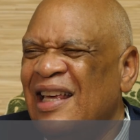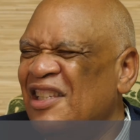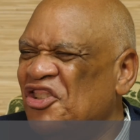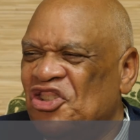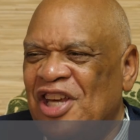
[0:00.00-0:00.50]

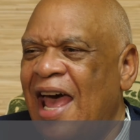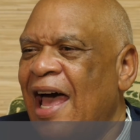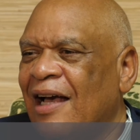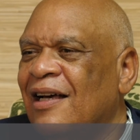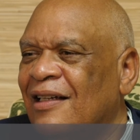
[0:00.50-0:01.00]
He's
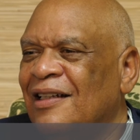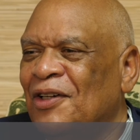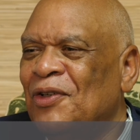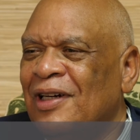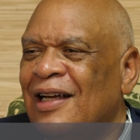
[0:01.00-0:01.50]
Jack, you
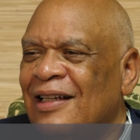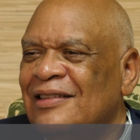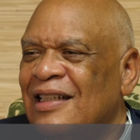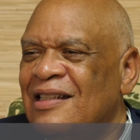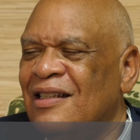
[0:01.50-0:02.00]
know, and I
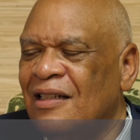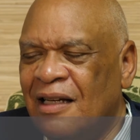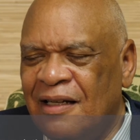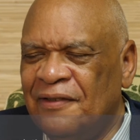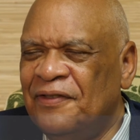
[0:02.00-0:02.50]
just
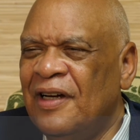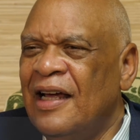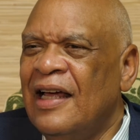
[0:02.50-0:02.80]
love